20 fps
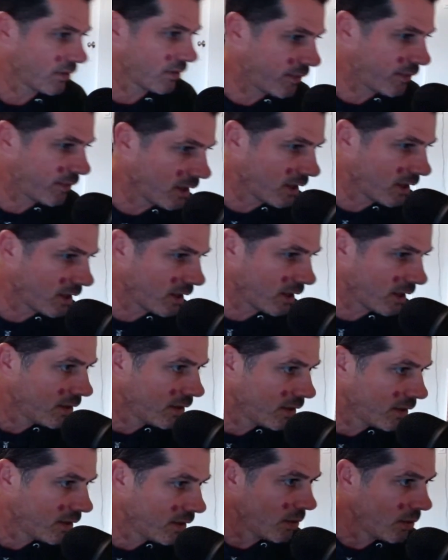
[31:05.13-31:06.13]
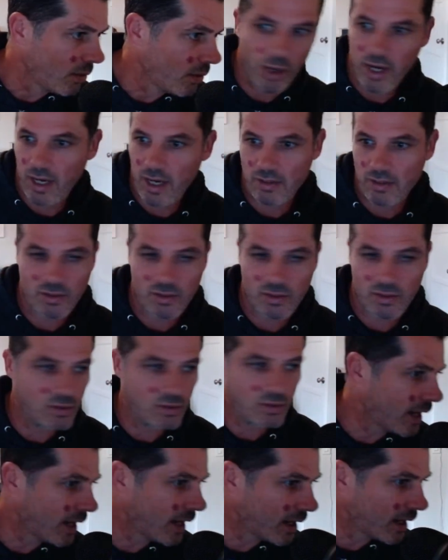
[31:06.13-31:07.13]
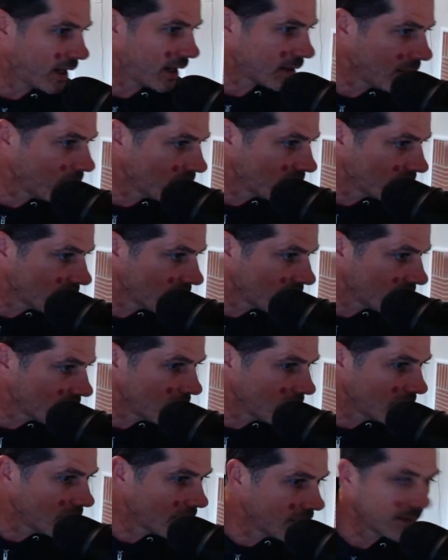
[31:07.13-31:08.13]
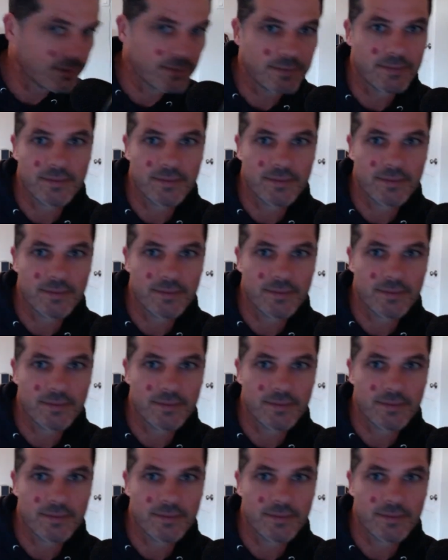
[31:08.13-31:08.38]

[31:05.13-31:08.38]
got to figure out where to do that. Let me see.